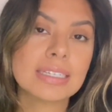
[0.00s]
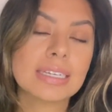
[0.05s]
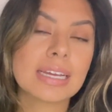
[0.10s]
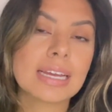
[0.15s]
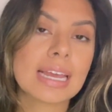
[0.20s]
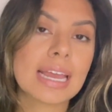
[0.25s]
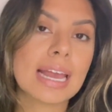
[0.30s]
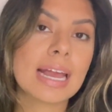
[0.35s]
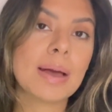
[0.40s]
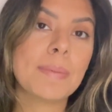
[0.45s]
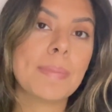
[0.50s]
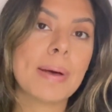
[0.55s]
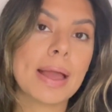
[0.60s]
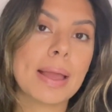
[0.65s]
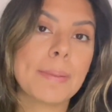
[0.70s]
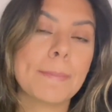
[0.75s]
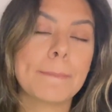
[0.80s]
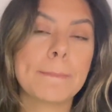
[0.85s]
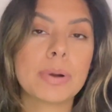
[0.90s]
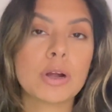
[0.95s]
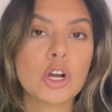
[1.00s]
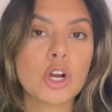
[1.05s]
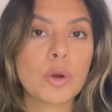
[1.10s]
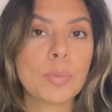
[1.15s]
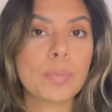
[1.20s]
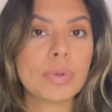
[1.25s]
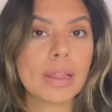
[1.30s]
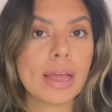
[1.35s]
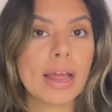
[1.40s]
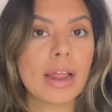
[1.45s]
gigabyte per
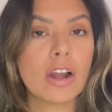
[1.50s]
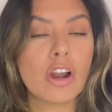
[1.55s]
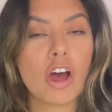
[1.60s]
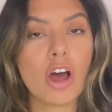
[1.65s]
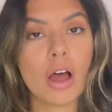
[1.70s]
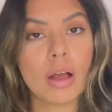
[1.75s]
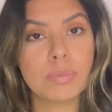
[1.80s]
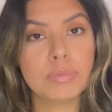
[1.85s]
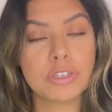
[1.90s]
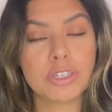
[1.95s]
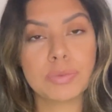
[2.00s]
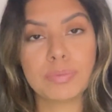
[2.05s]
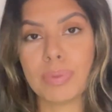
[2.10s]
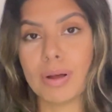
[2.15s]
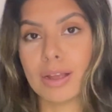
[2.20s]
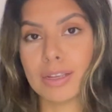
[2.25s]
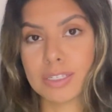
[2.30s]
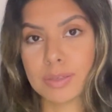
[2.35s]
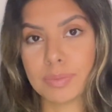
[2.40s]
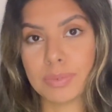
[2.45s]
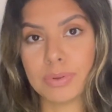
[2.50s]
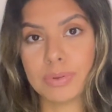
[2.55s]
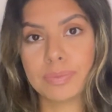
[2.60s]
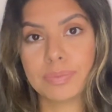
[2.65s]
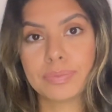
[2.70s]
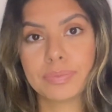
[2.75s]
plan option possible.